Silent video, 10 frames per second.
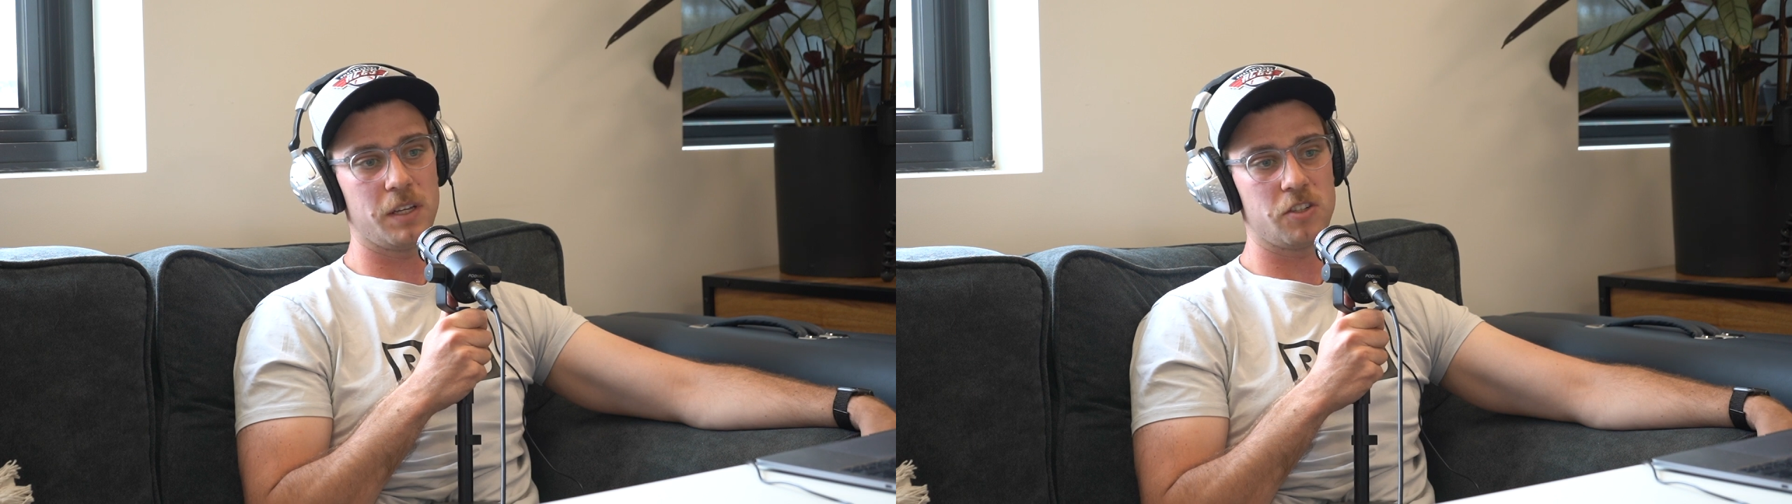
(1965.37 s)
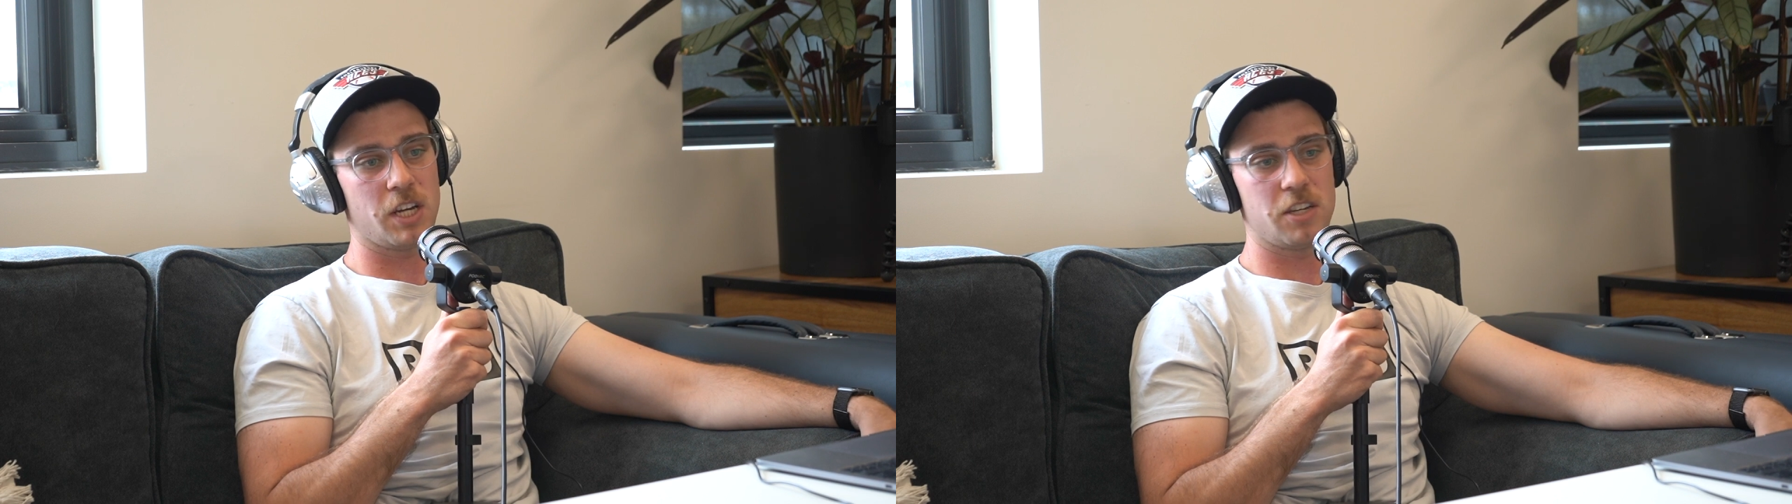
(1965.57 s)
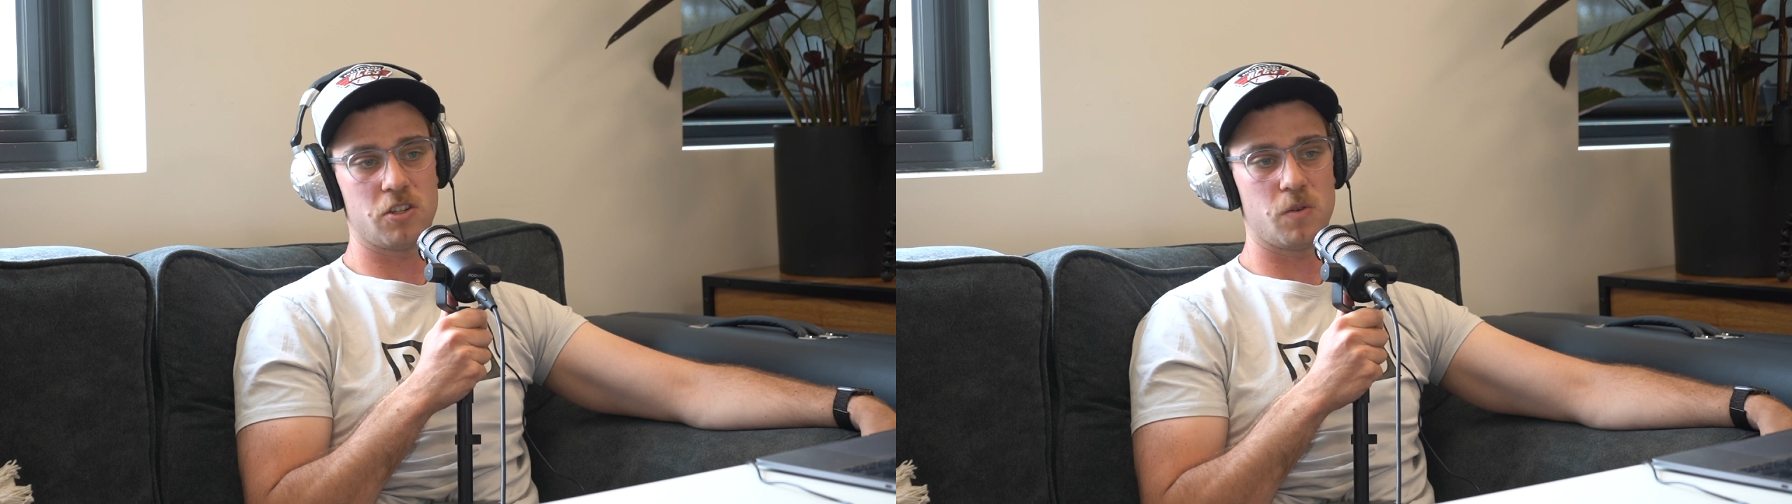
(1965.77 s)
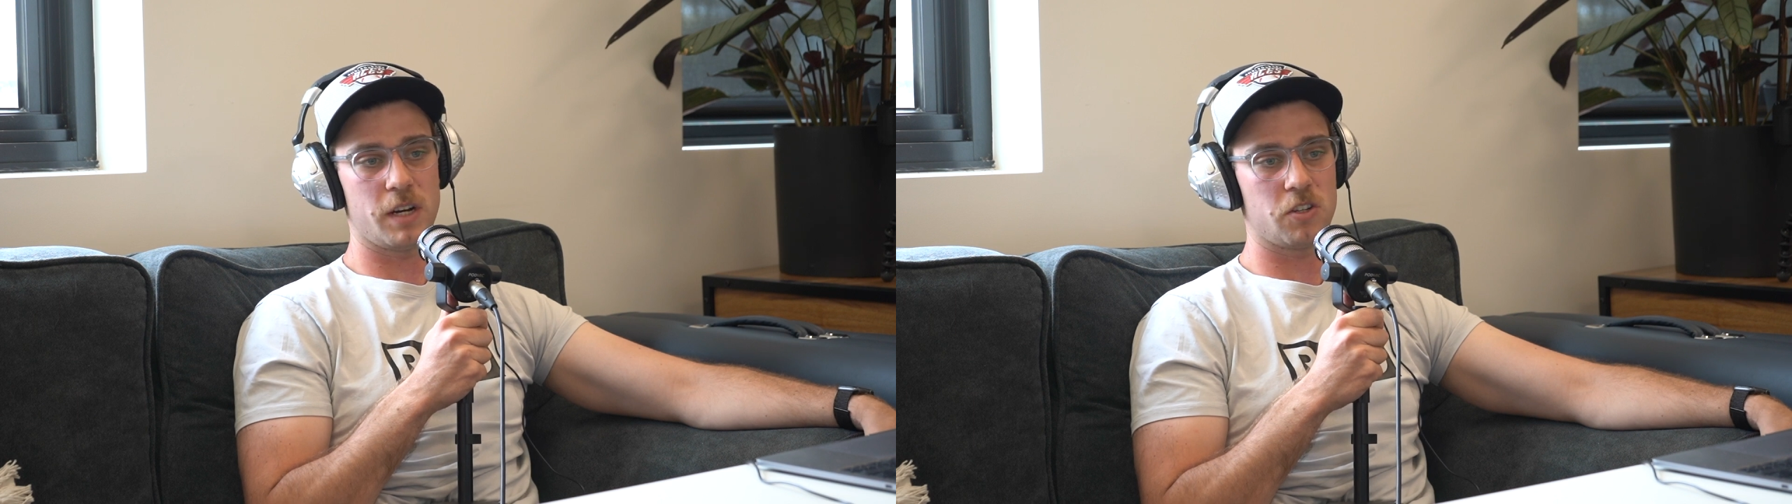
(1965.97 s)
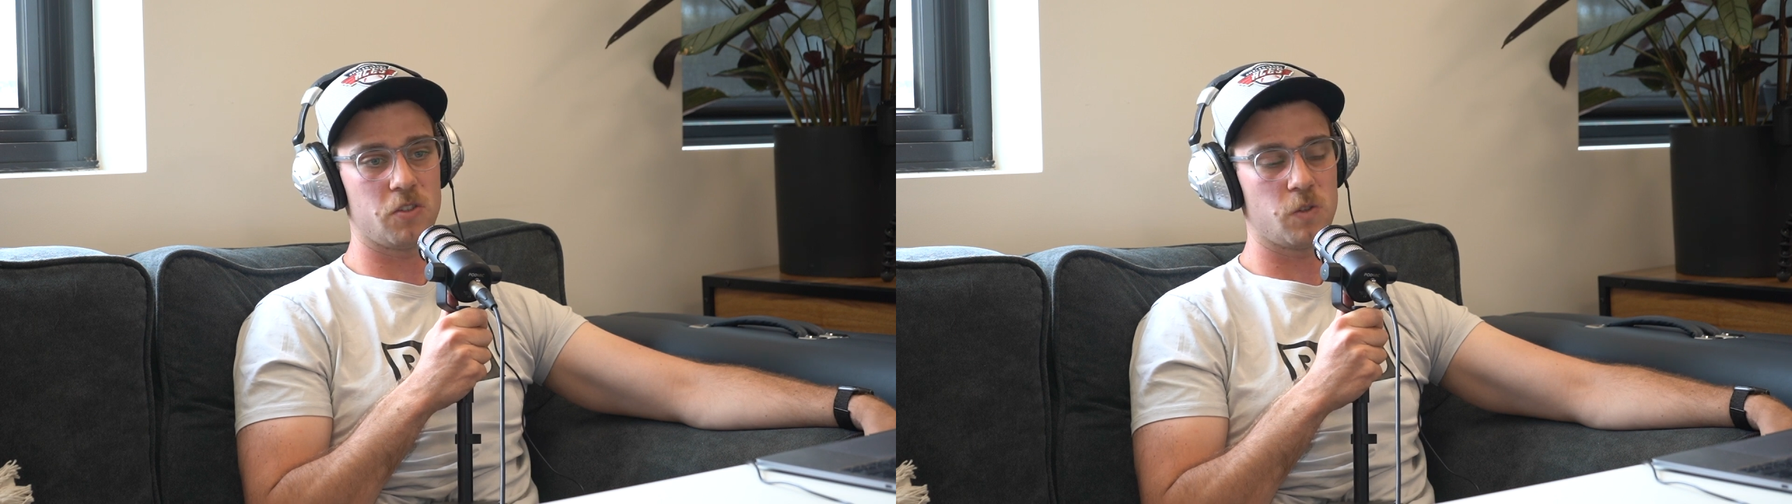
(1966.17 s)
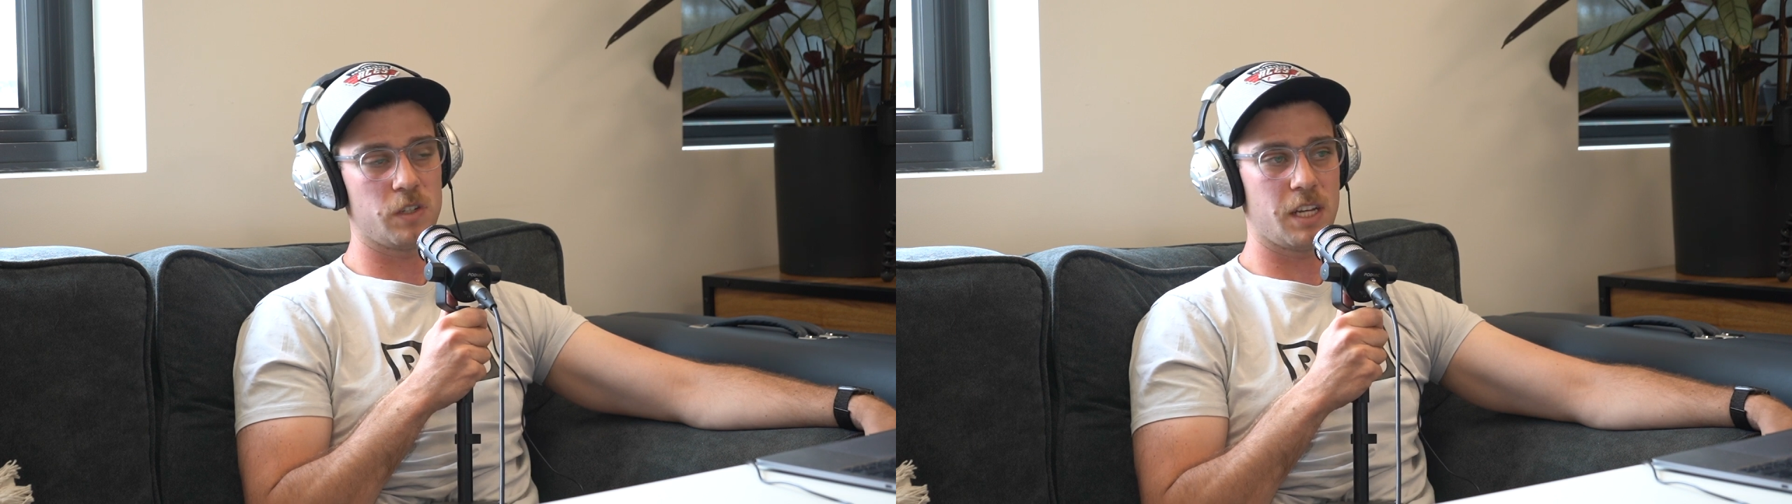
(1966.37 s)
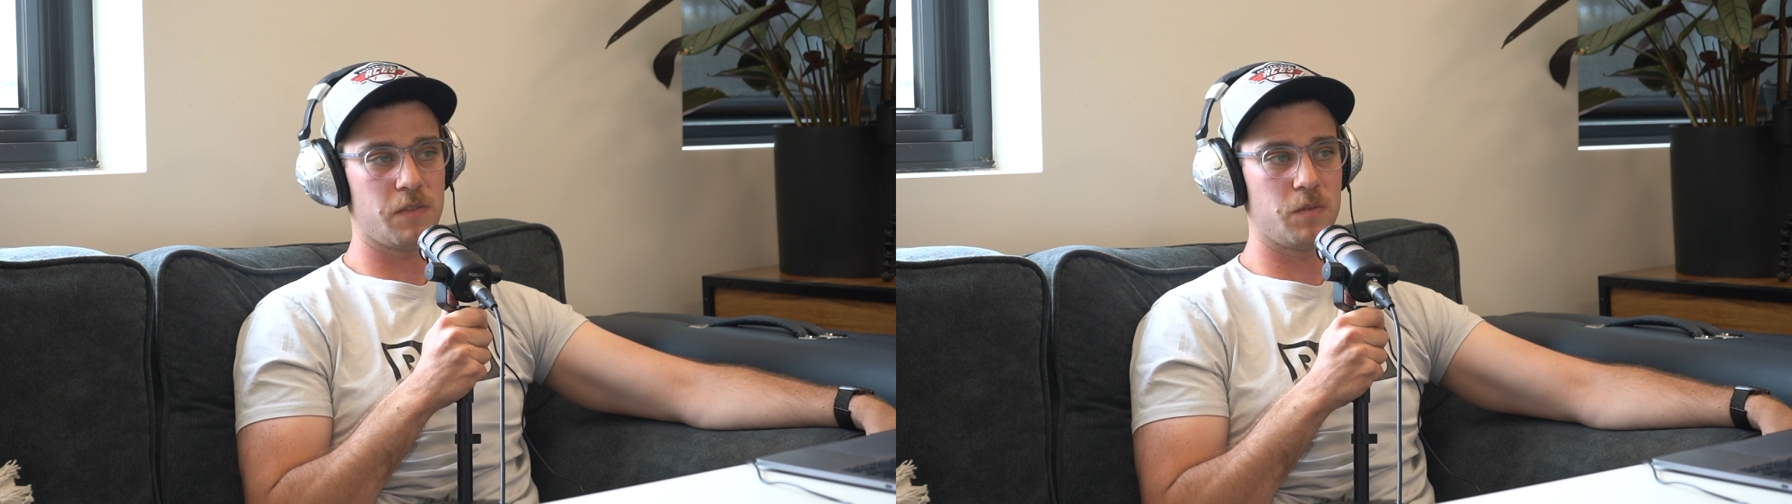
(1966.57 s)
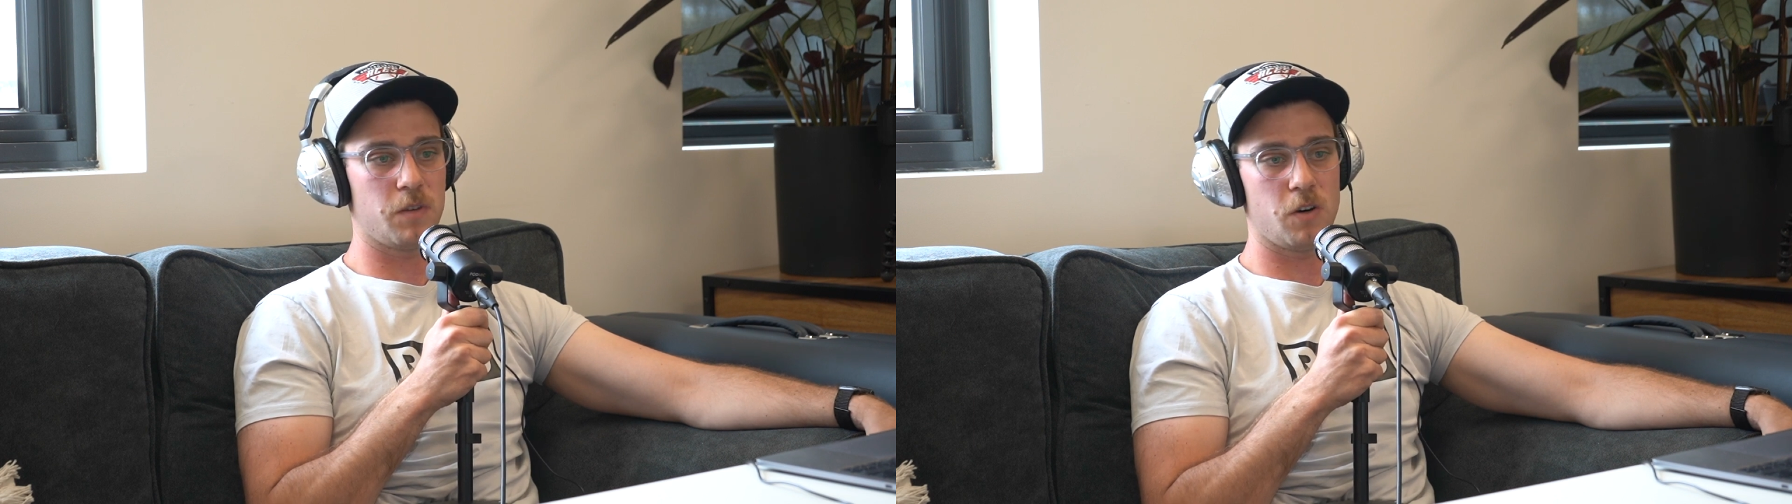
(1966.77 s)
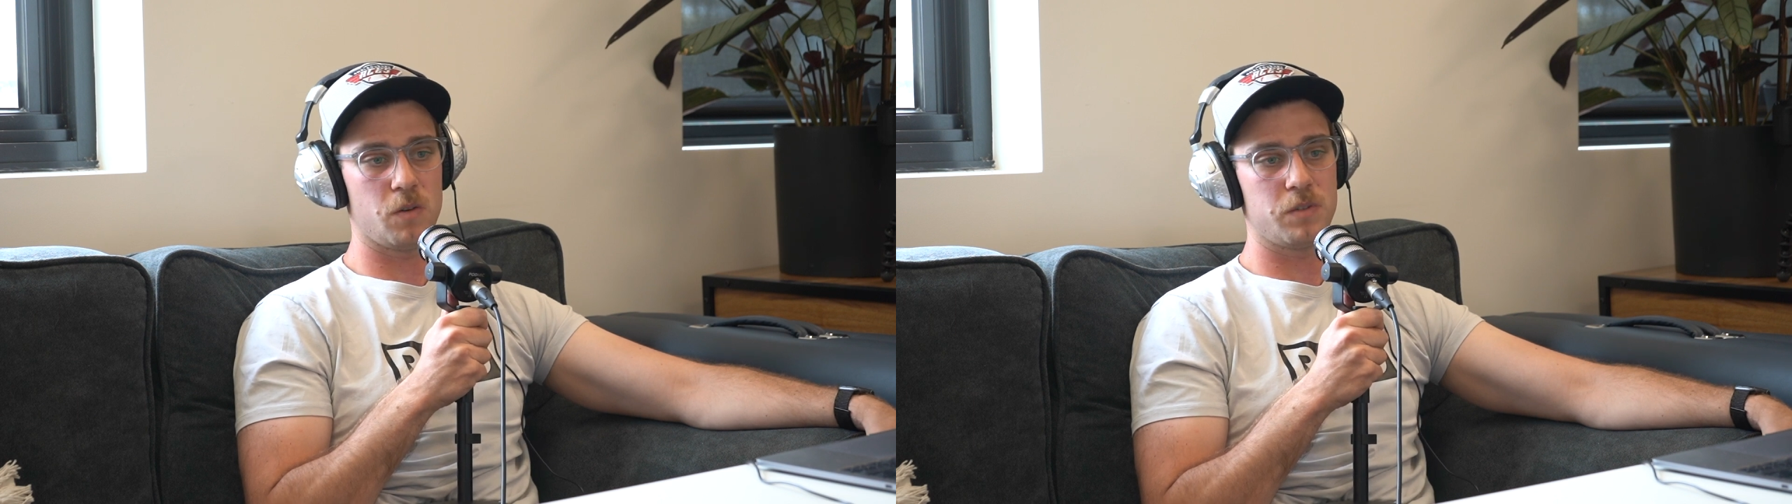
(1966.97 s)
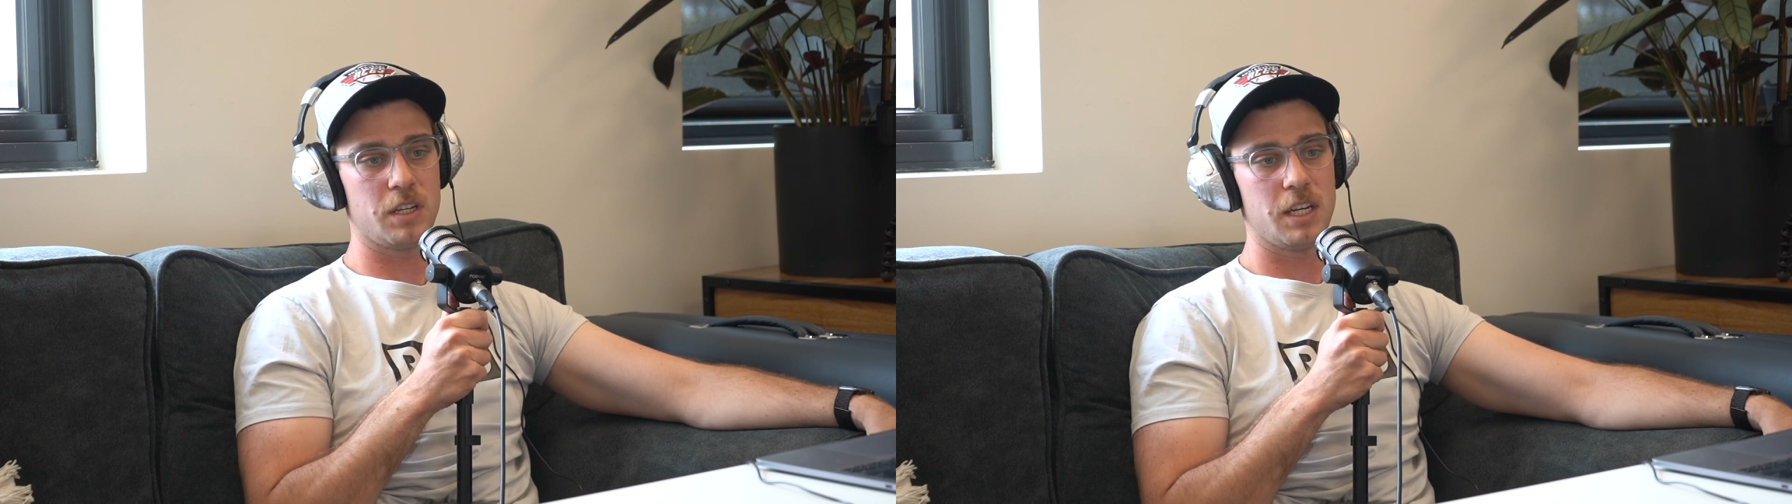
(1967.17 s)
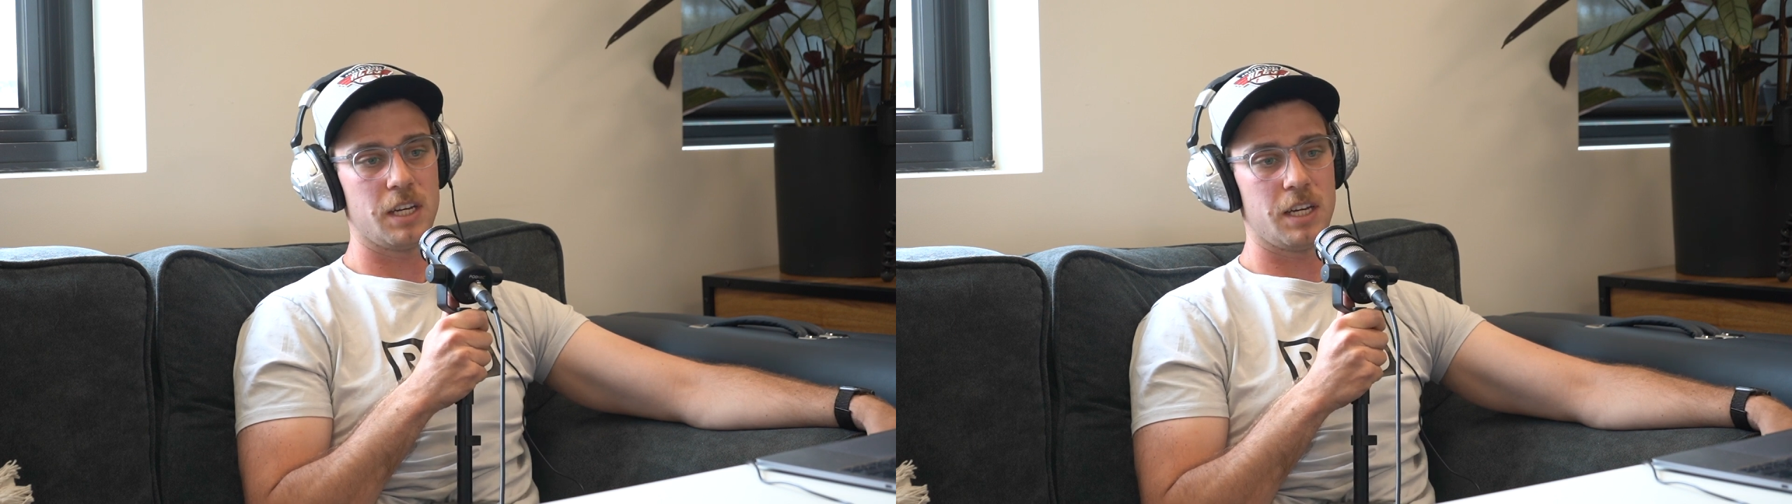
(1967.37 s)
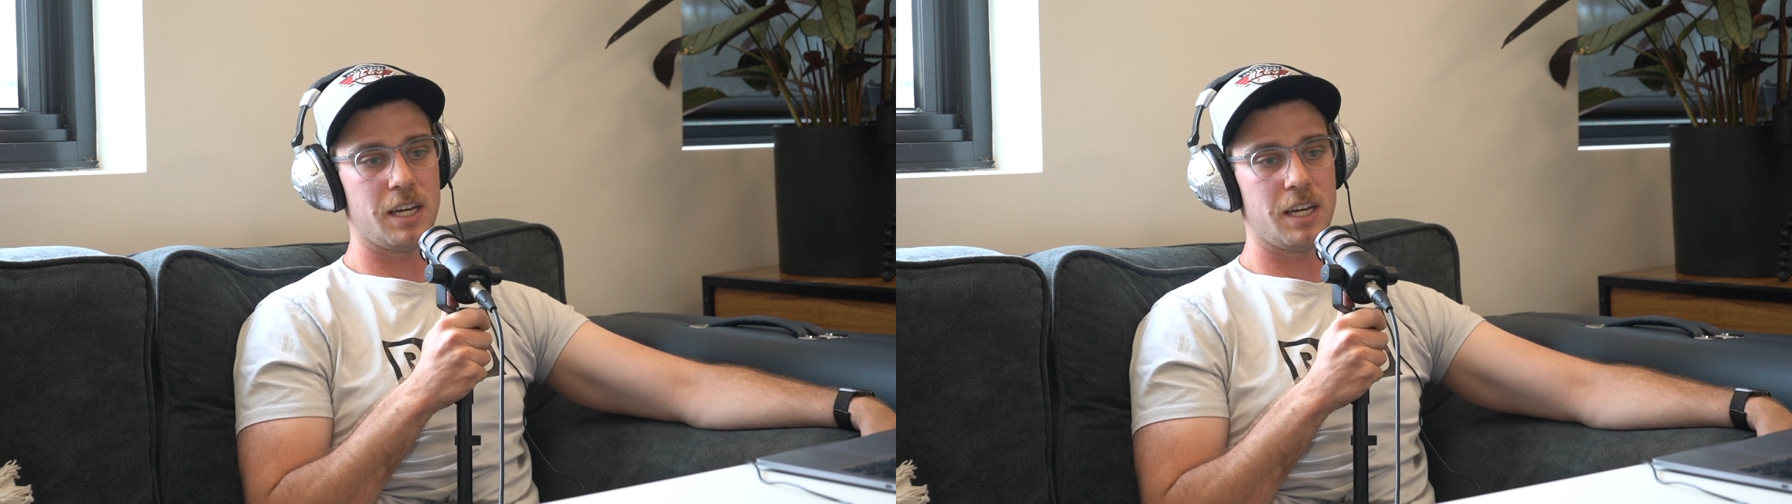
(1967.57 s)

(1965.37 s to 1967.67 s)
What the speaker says: keeping the change of direction sort of stuff involved,